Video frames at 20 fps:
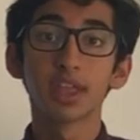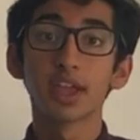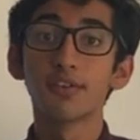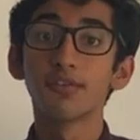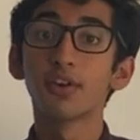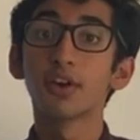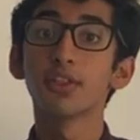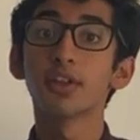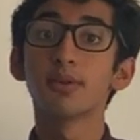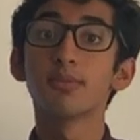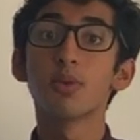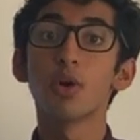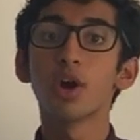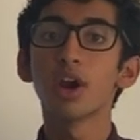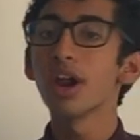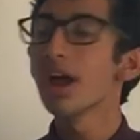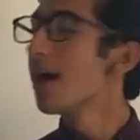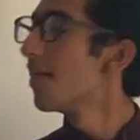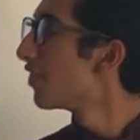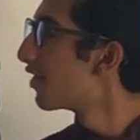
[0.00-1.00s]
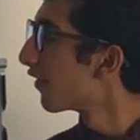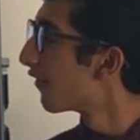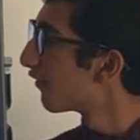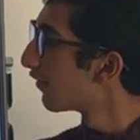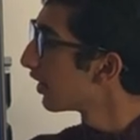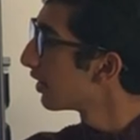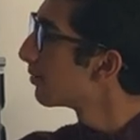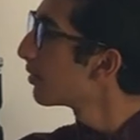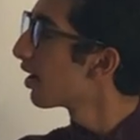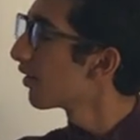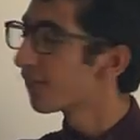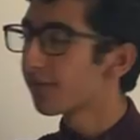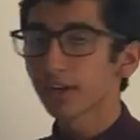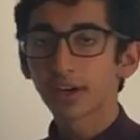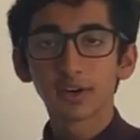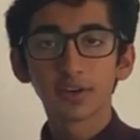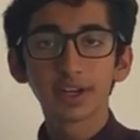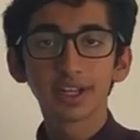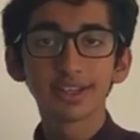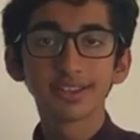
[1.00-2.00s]
Furthermore, the female
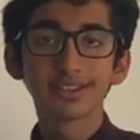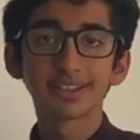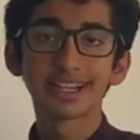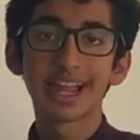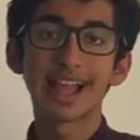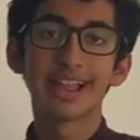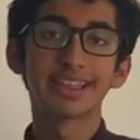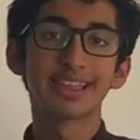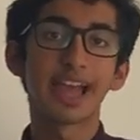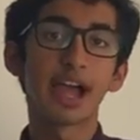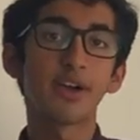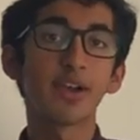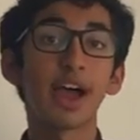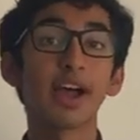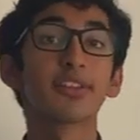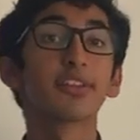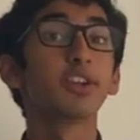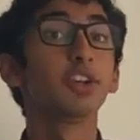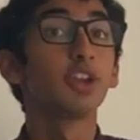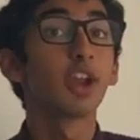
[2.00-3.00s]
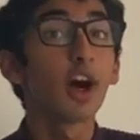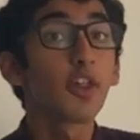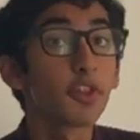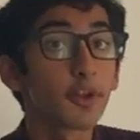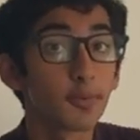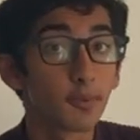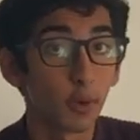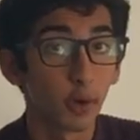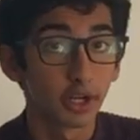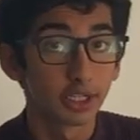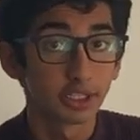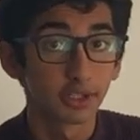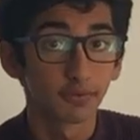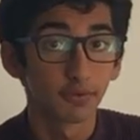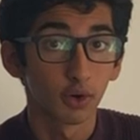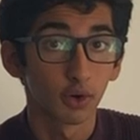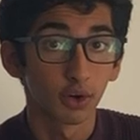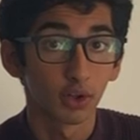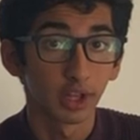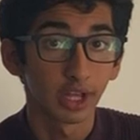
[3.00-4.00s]
figurine stands out as another point of
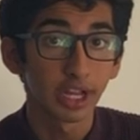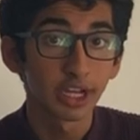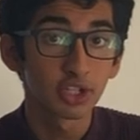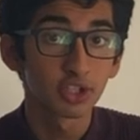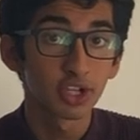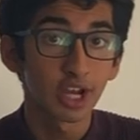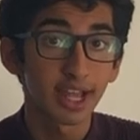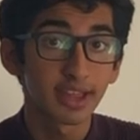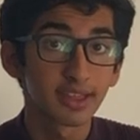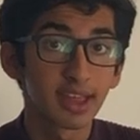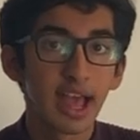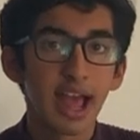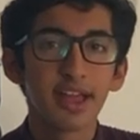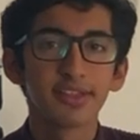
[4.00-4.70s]
focal interest